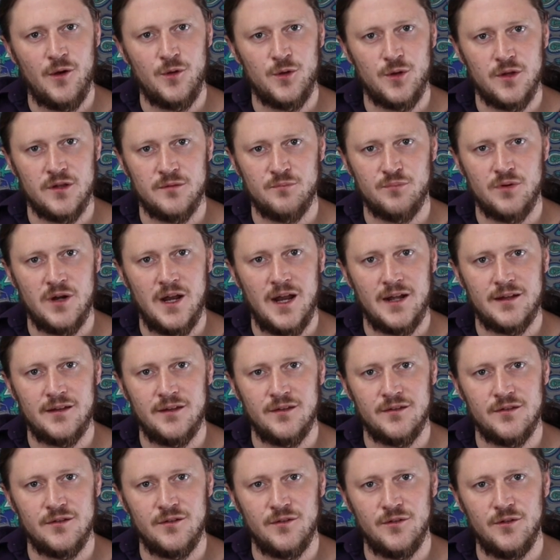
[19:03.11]
just
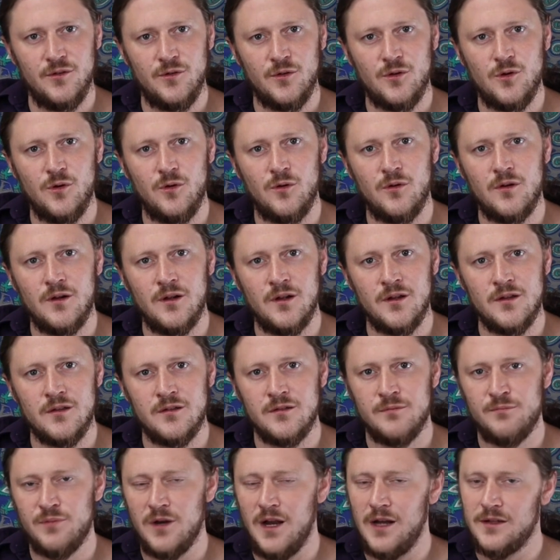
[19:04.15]
practice your new
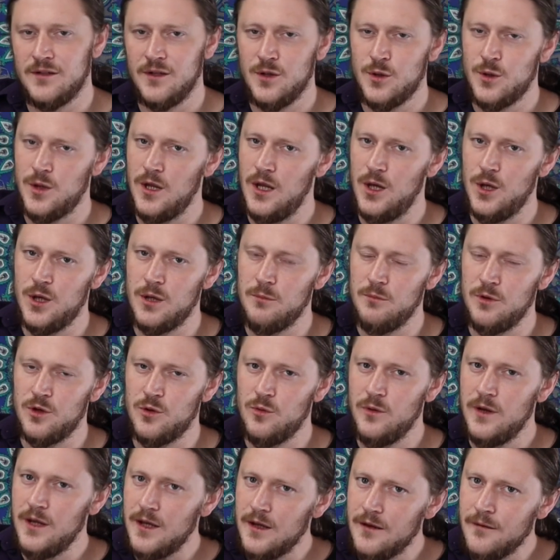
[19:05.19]
chords, practice changing
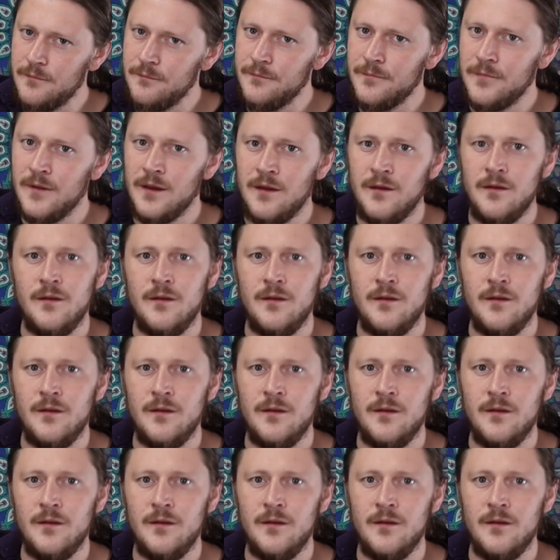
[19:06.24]
between them,